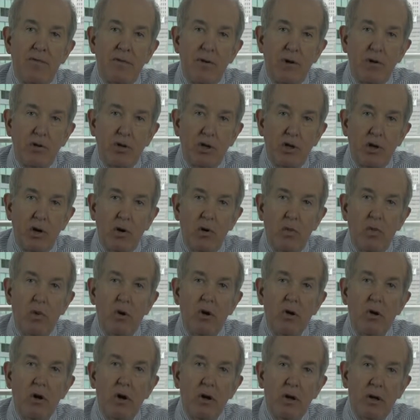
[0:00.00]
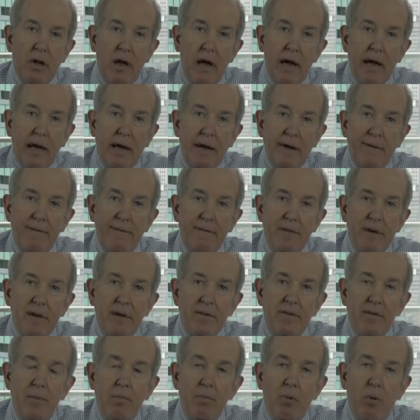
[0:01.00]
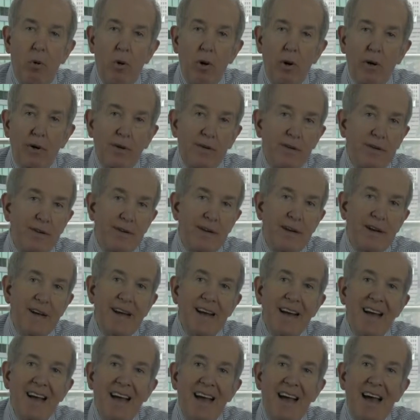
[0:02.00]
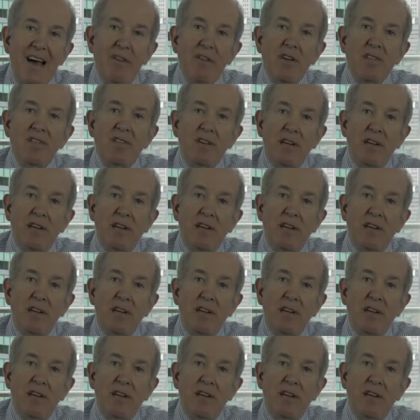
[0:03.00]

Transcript: future will look like is important, And the